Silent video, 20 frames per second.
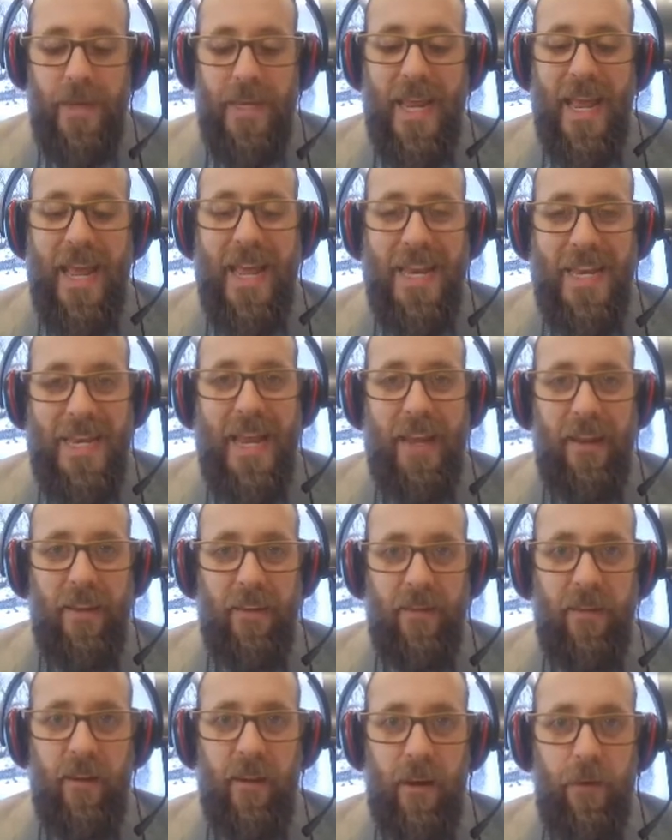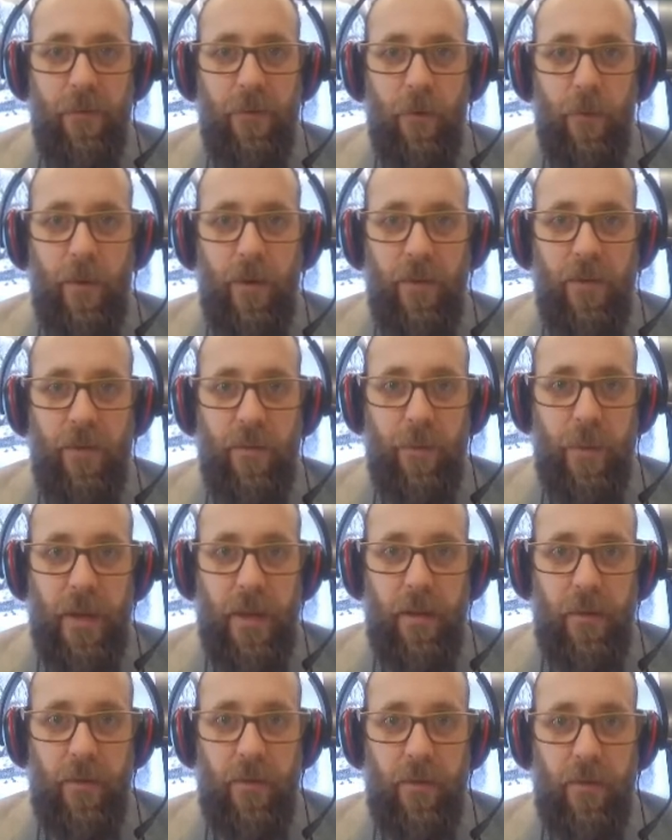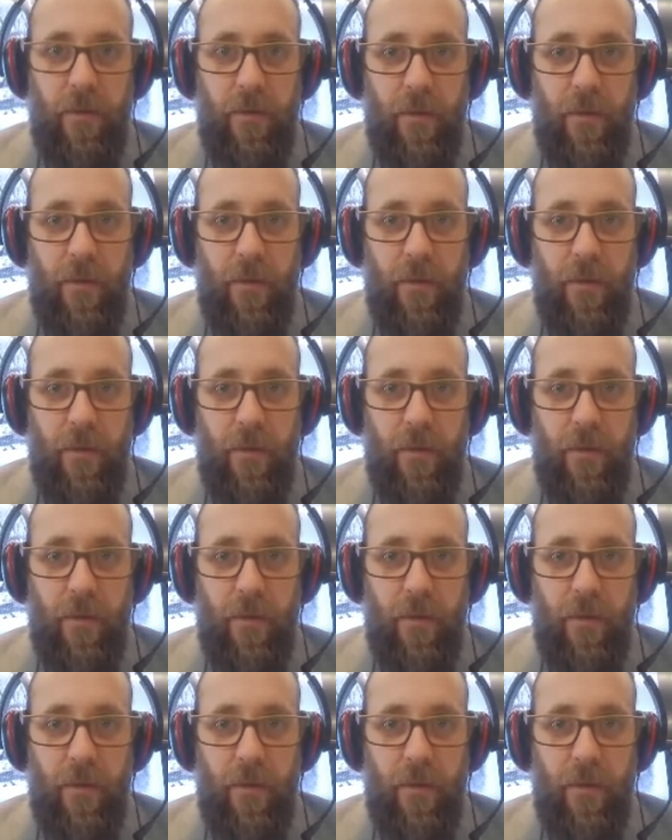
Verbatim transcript: 10 days to cover with Spitz.